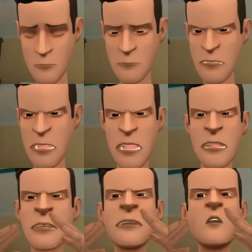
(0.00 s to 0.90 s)
If he
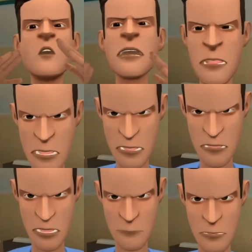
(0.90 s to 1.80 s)
does, I will
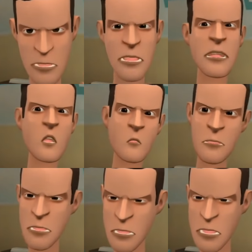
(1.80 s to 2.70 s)
stuff him in a claw
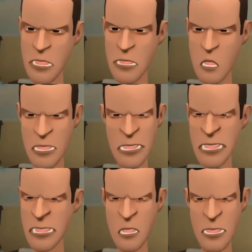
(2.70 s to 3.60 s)
machine at Chuck
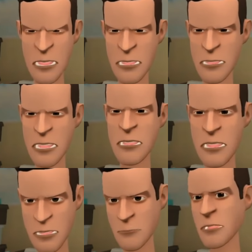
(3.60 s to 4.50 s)
E. Cheese's and
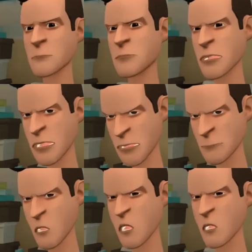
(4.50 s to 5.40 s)
grab him by his
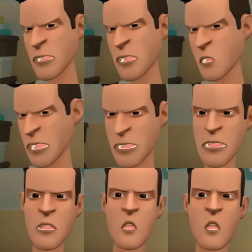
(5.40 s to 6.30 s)
bald head with a
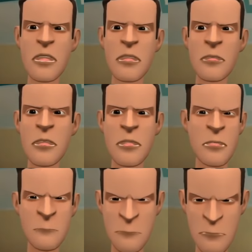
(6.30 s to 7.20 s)
claw and kill
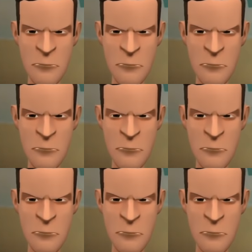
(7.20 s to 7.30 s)
him.